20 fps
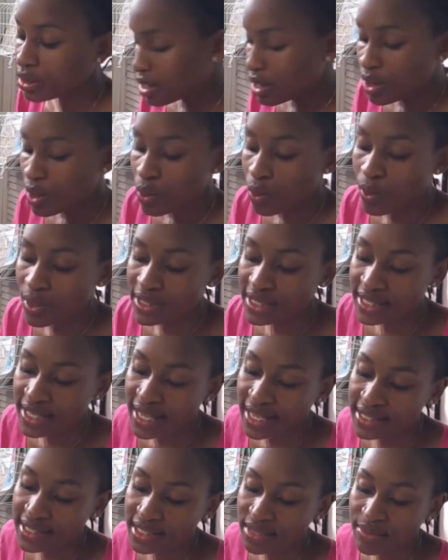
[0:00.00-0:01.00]
what's the
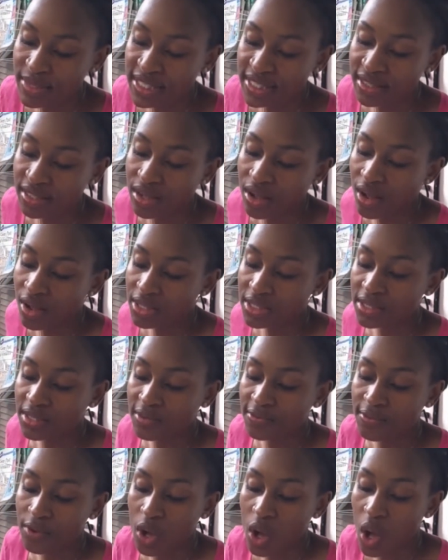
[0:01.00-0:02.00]
estimated cost of
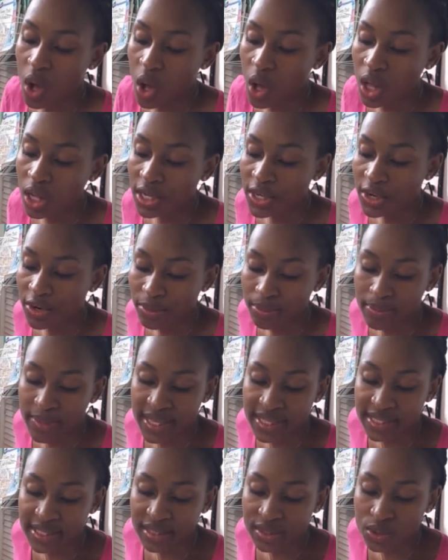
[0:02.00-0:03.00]
all your
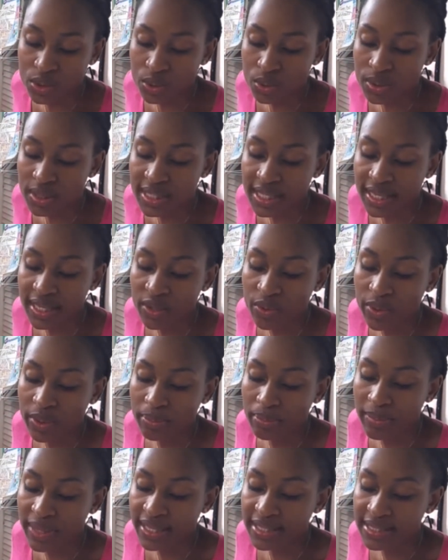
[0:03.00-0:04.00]
basic tools and
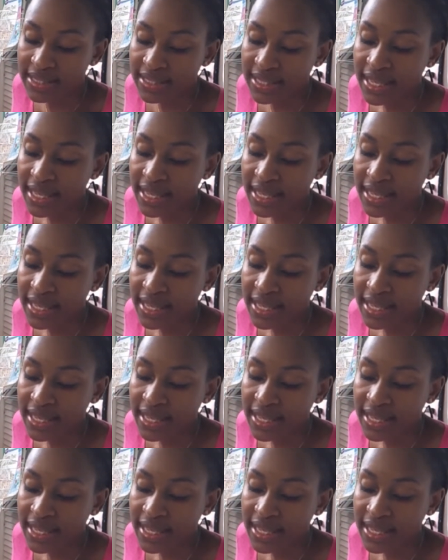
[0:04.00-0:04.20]
equipment